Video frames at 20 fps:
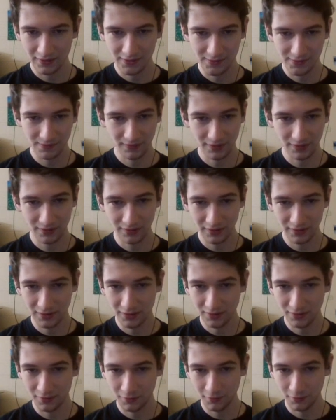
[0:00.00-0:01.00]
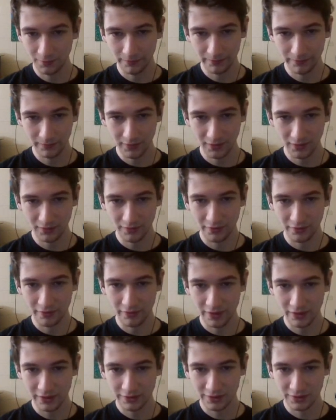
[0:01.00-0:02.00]
This one you can do either
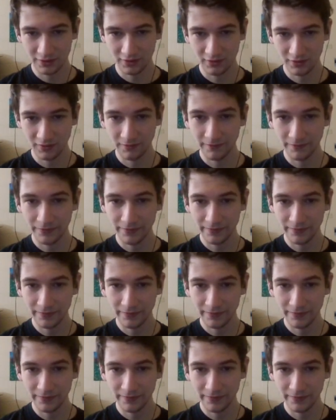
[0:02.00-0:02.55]
direction.